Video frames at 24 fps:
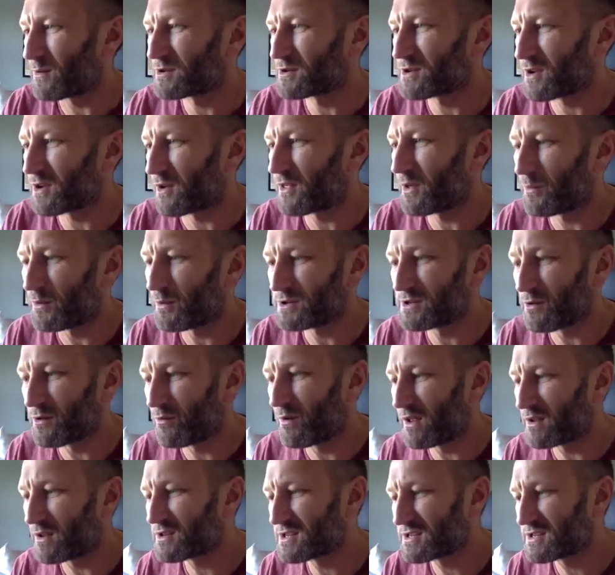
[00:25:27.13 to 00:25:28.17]
So there was a
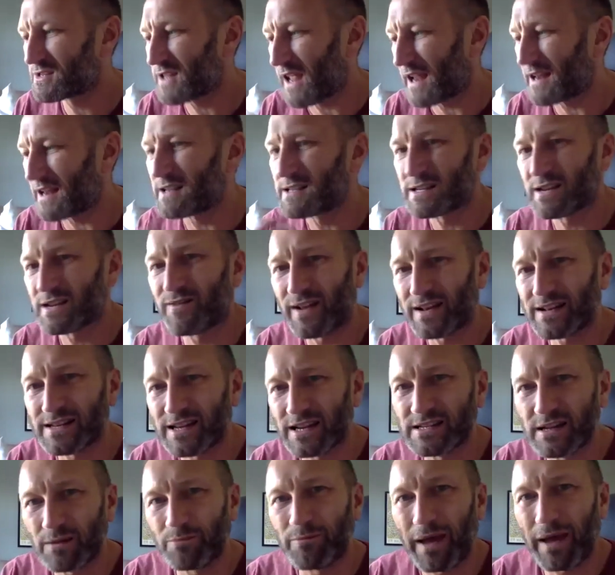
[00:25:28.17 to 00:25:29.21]
real sense of
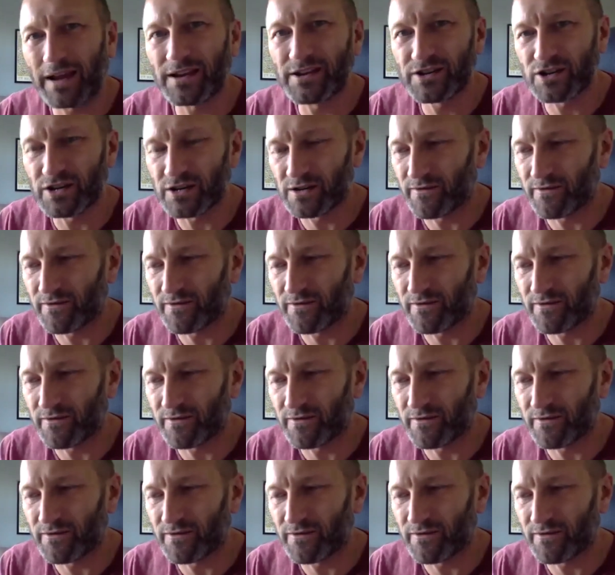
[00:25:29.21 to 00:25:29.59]
anticipation